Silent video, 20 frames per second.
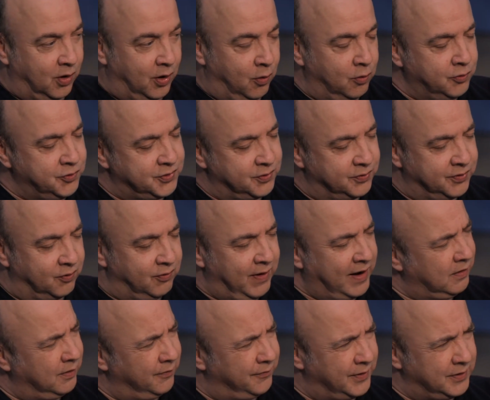Also, the
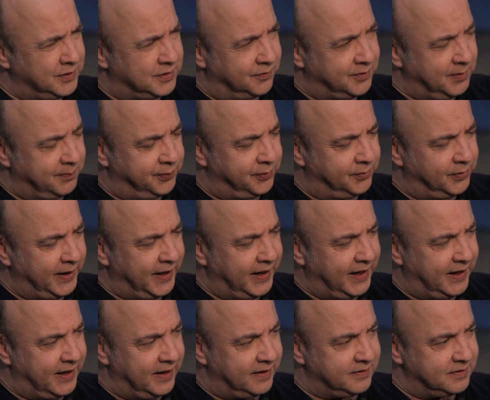relevance of the
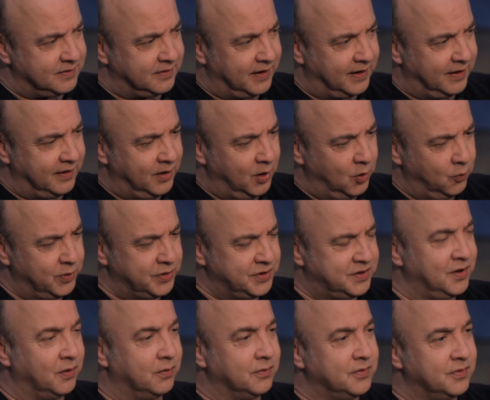play is that we're
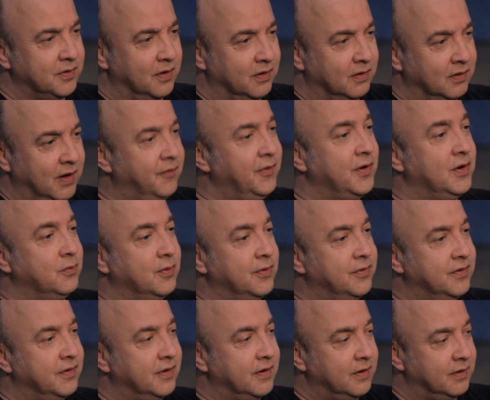still living
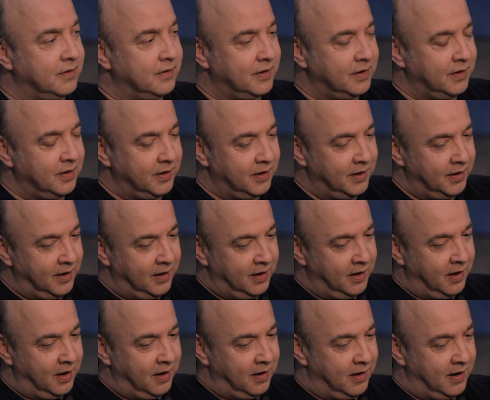with the
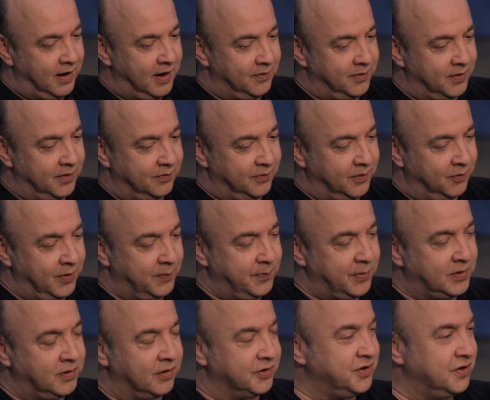
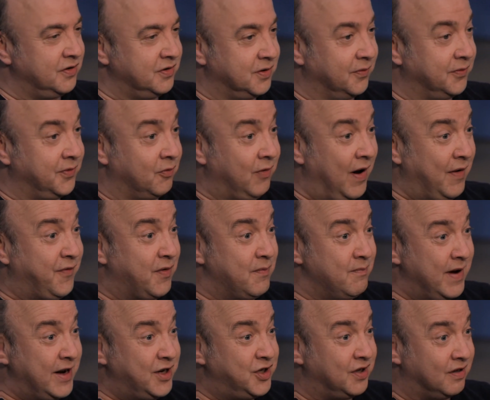repercussions of the
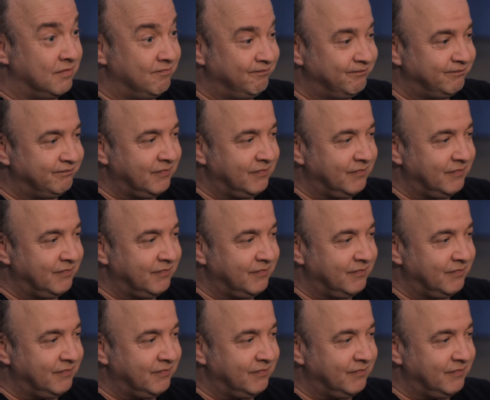Reformation,